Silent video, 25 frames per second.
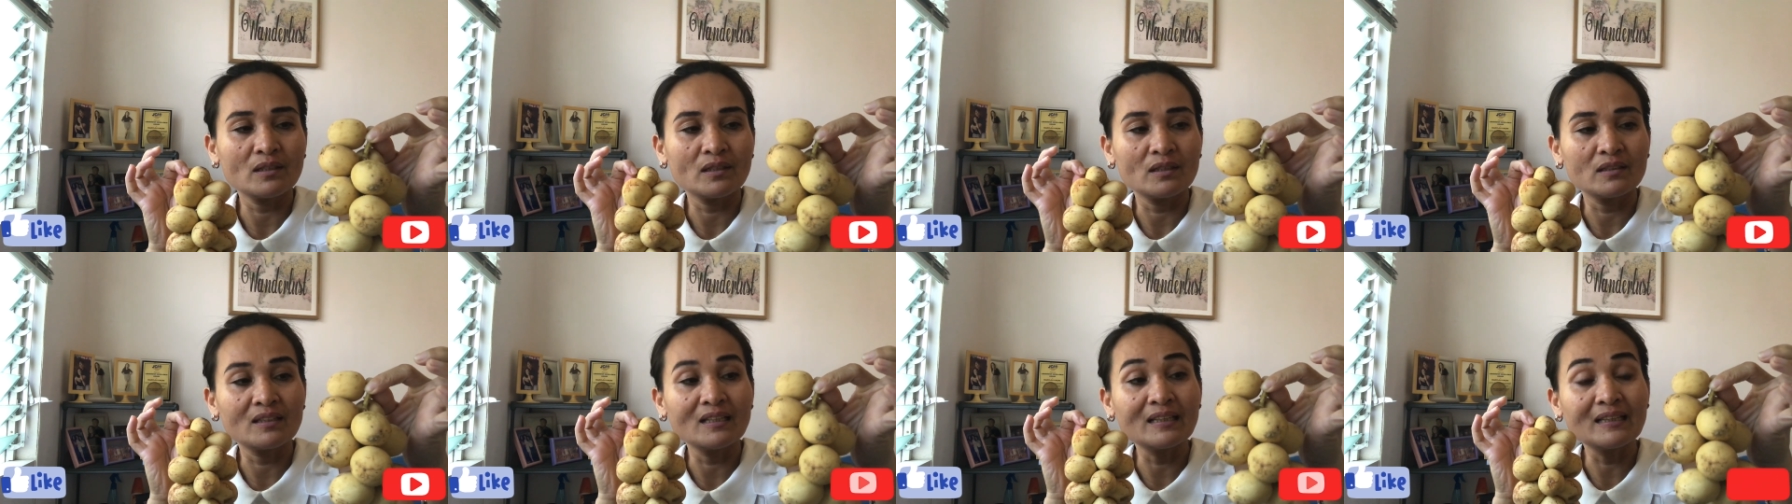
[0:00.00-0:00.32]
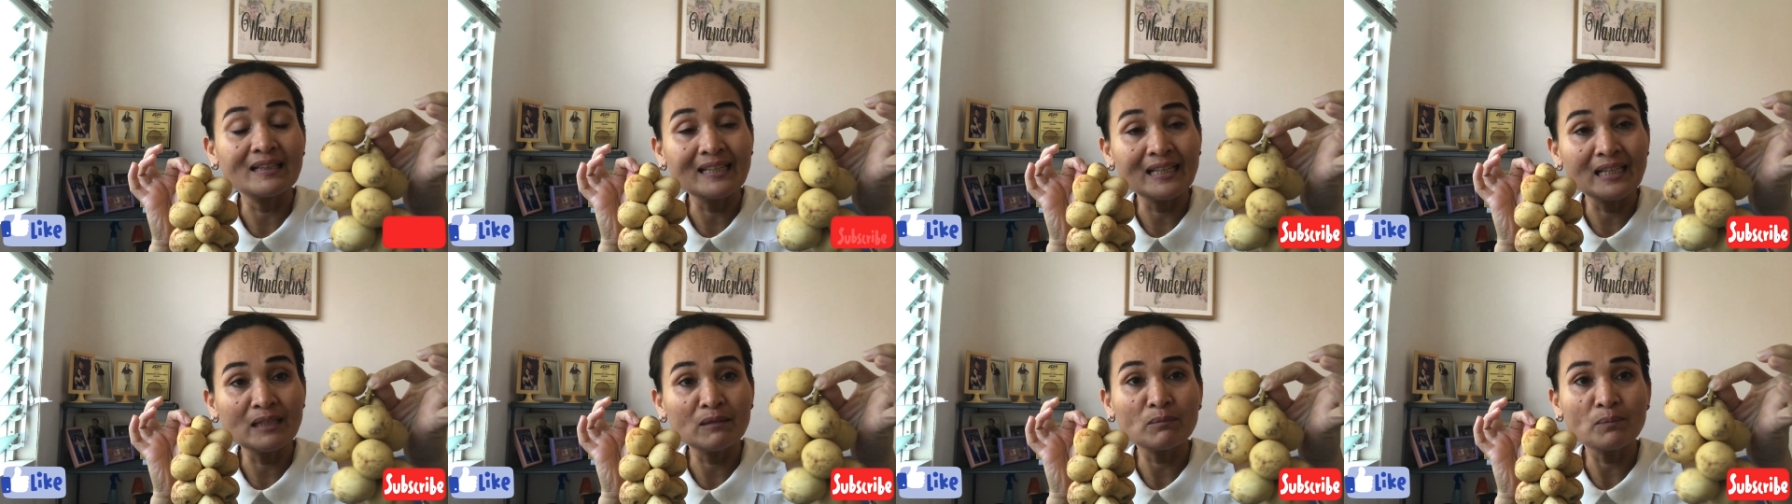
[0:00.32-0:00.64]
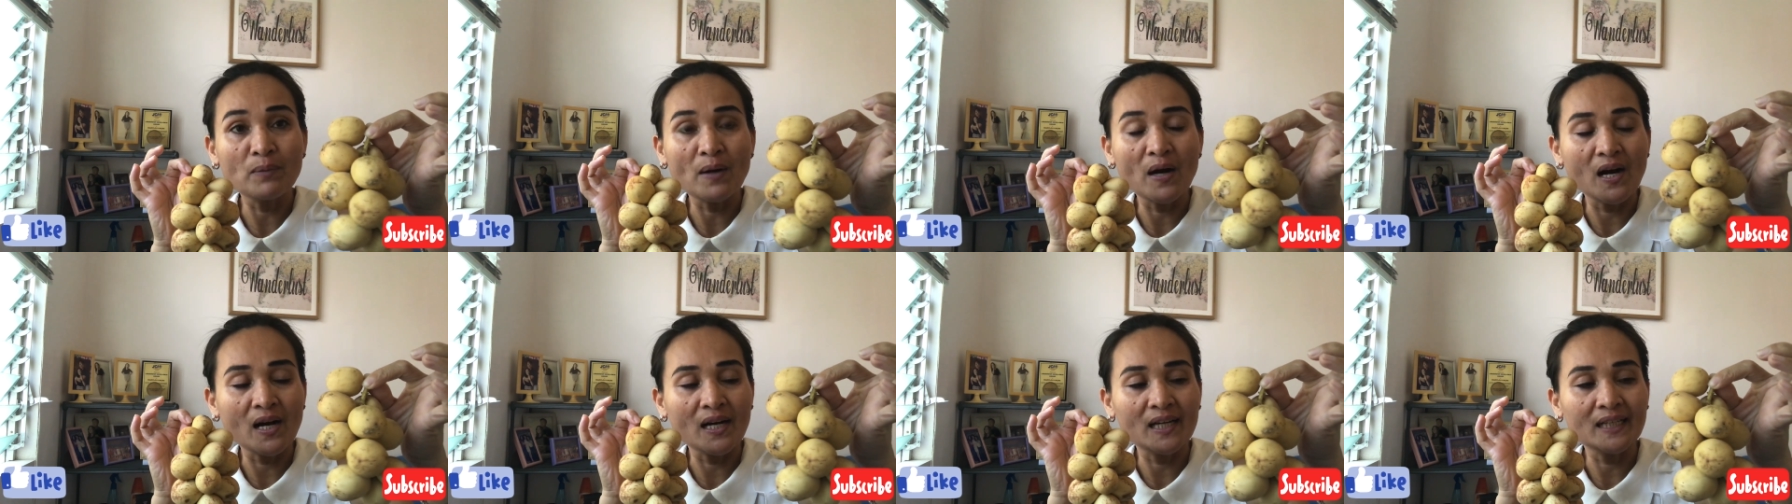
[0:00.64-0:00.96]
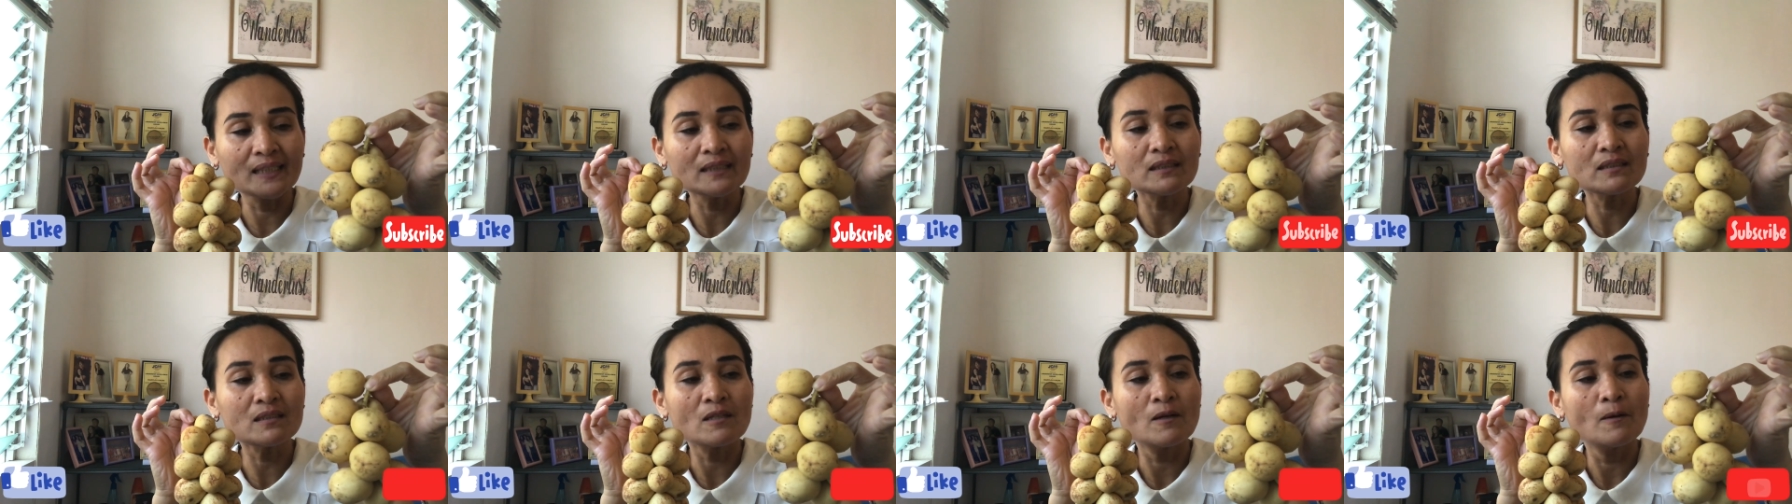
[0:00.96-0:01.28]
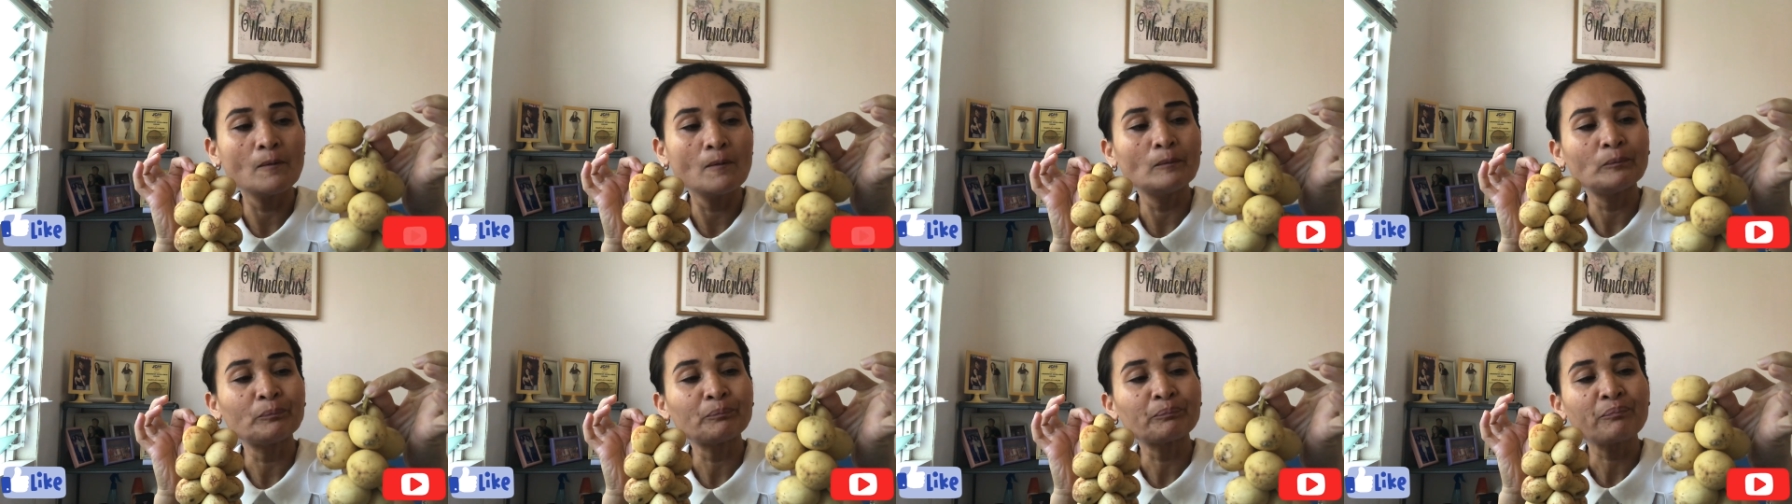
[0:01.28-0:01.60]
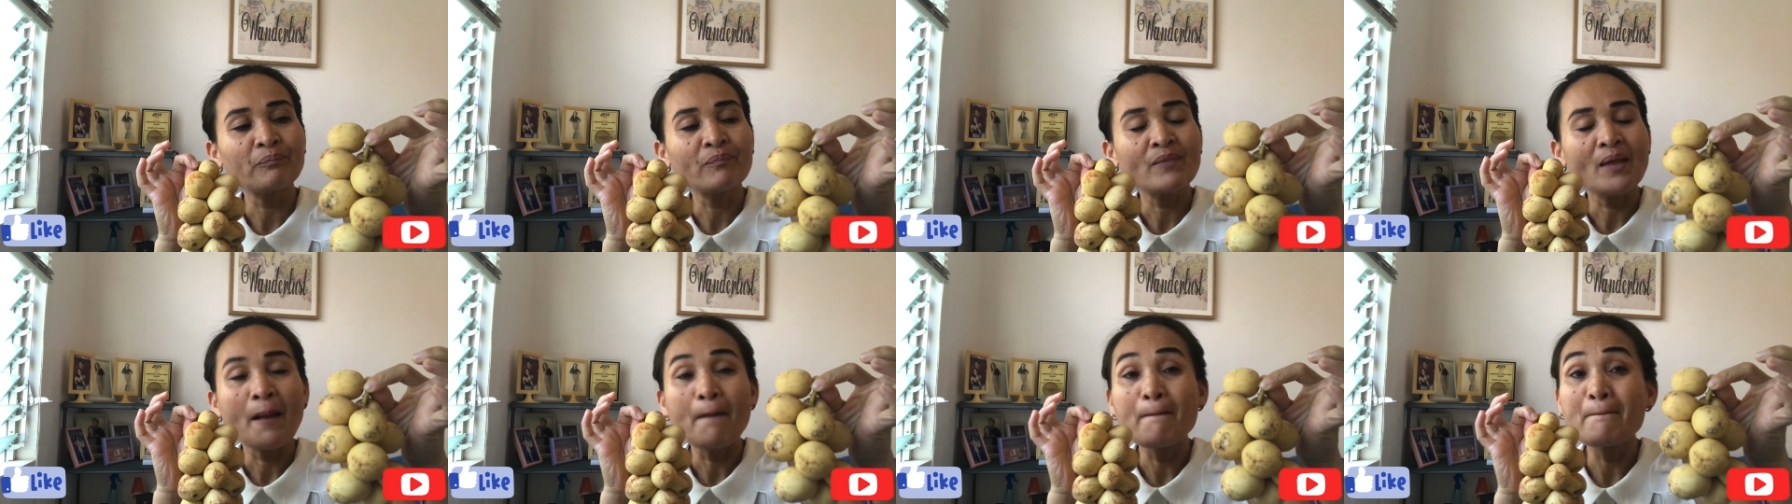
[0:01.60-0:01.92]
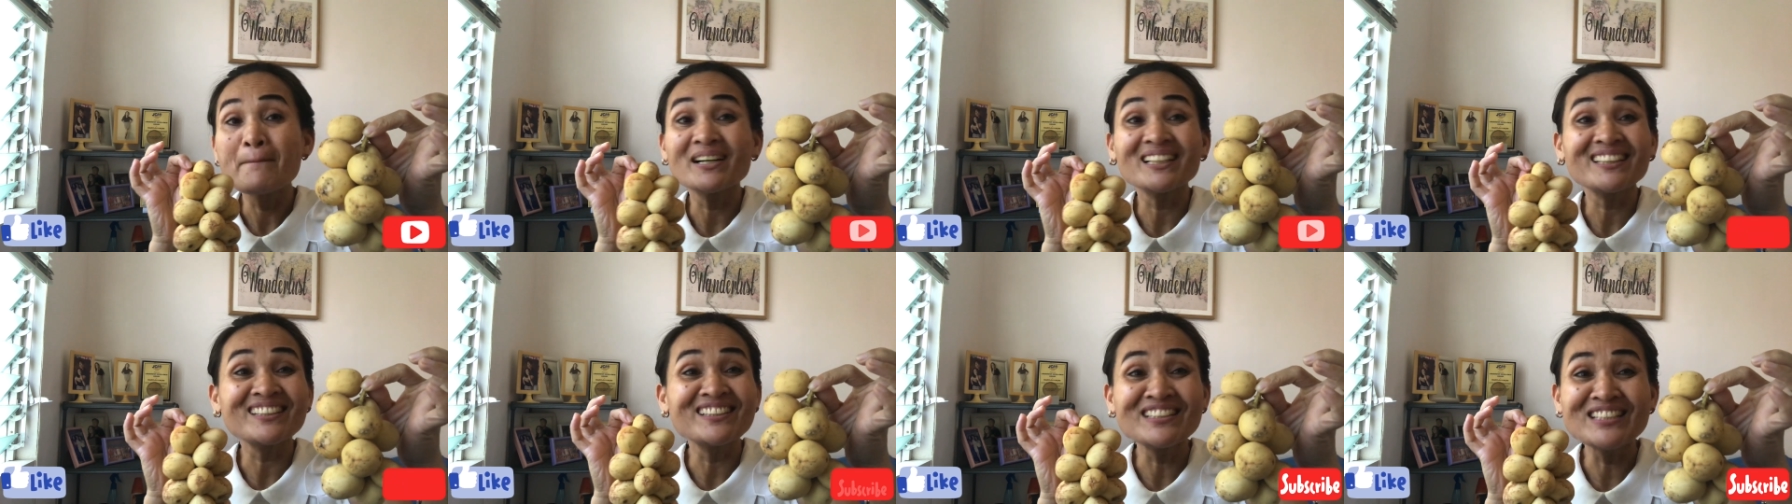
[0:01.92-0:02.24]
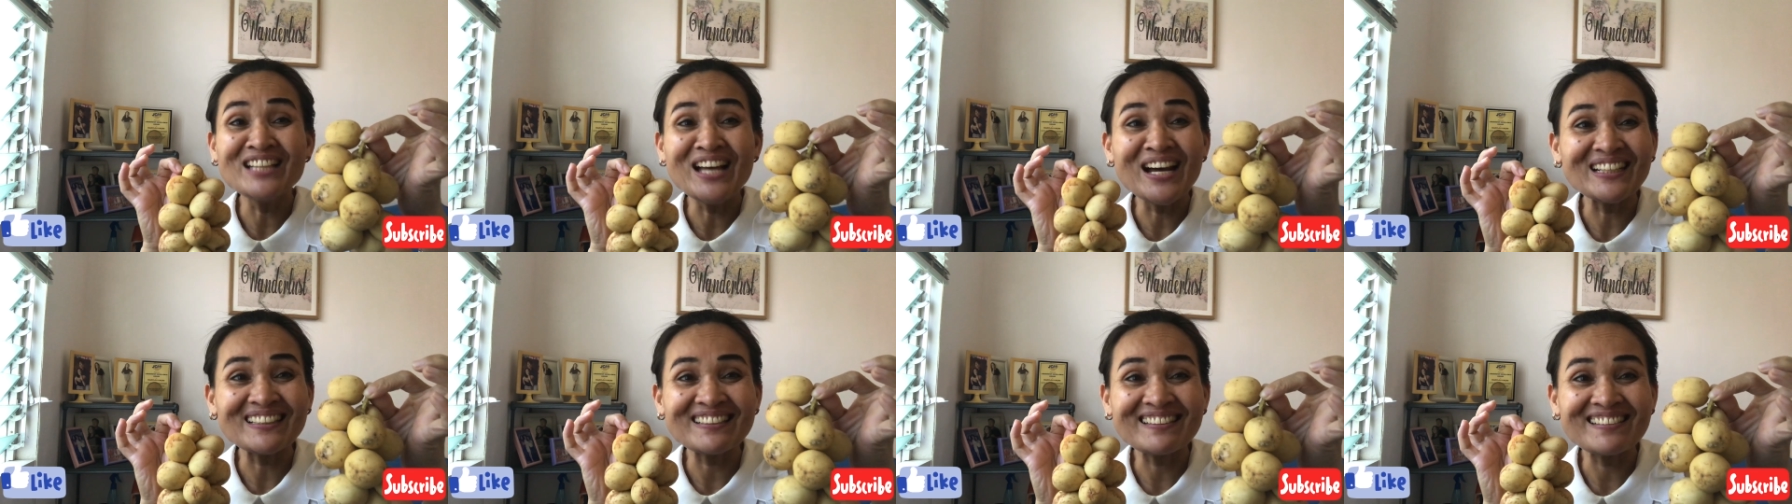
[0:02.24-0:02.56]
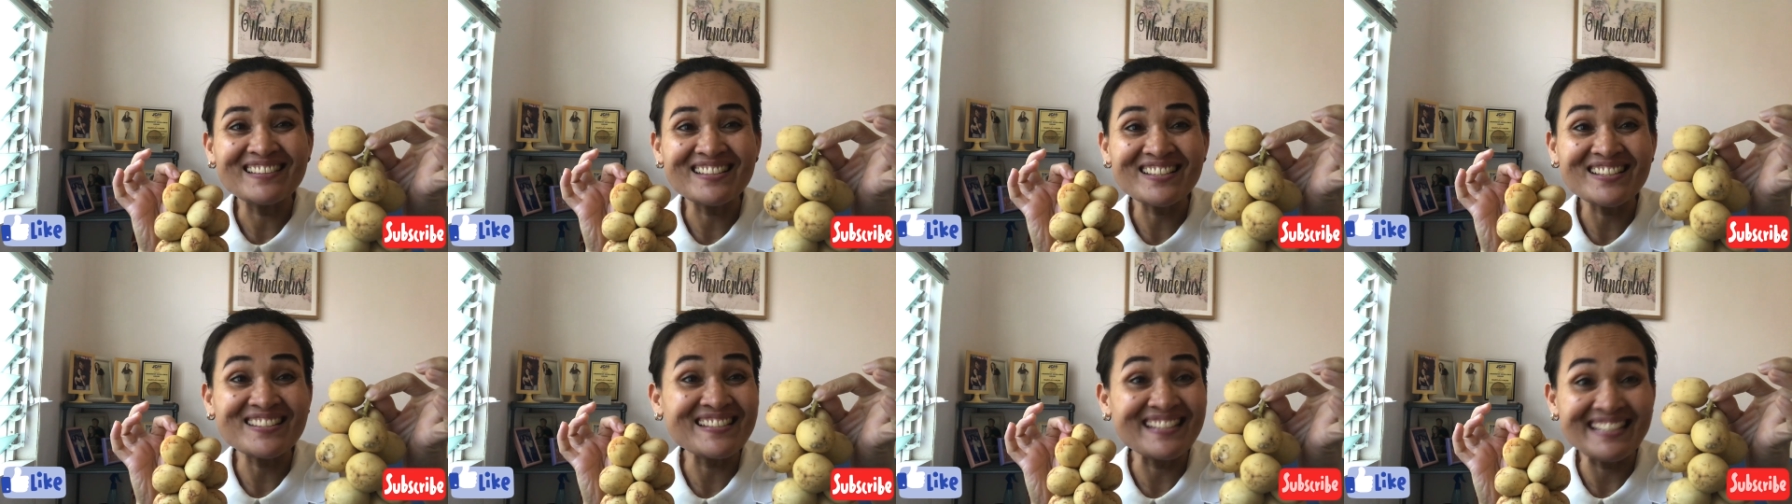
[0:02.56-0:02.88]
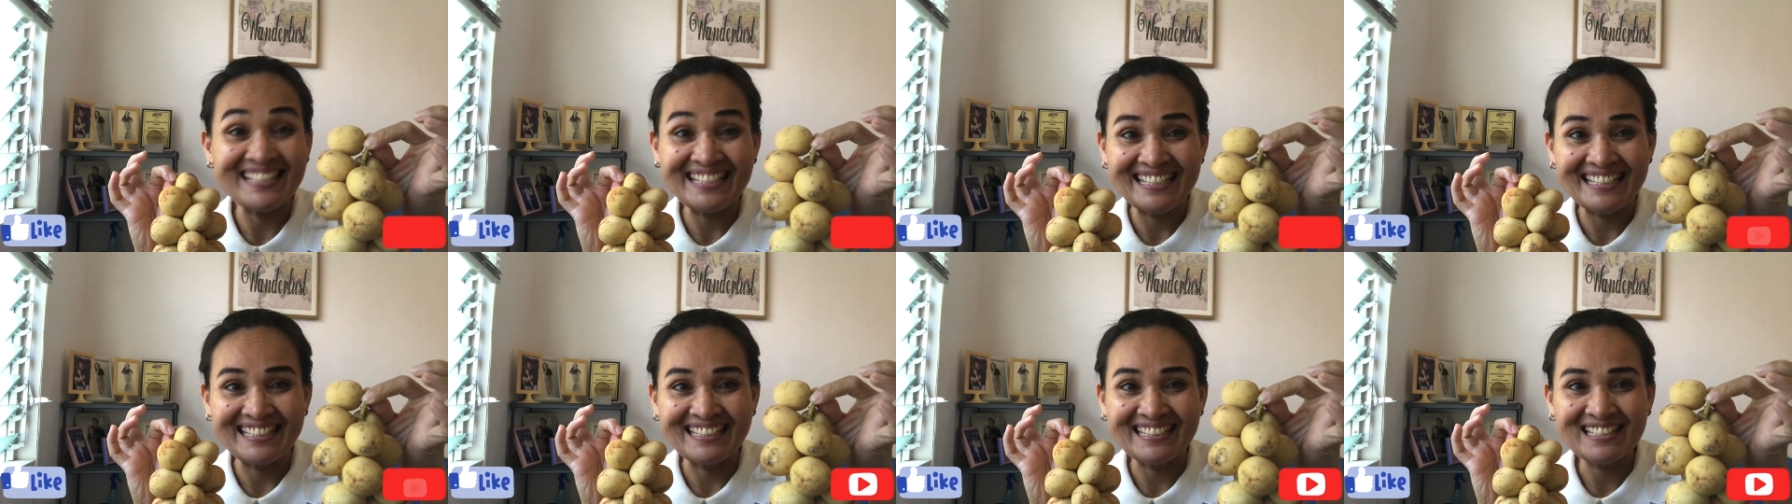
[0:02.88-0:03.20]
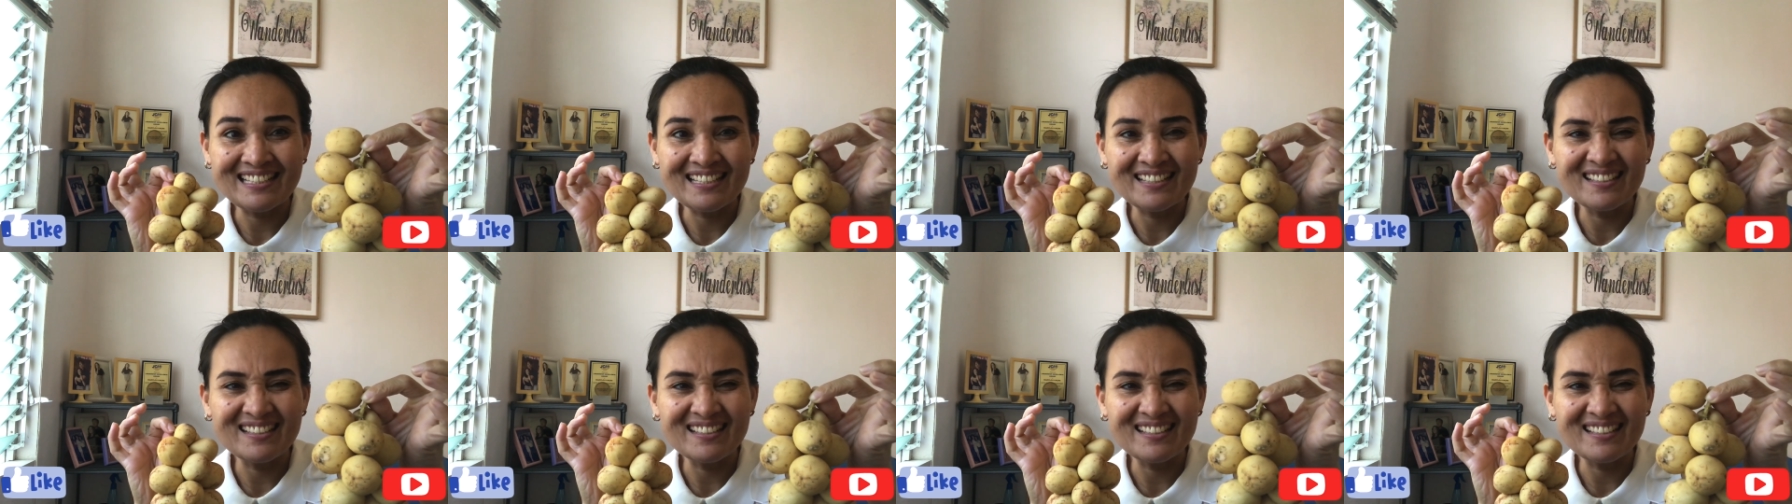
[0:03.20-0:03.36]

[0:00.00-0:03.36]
the lean part, but not the seeds.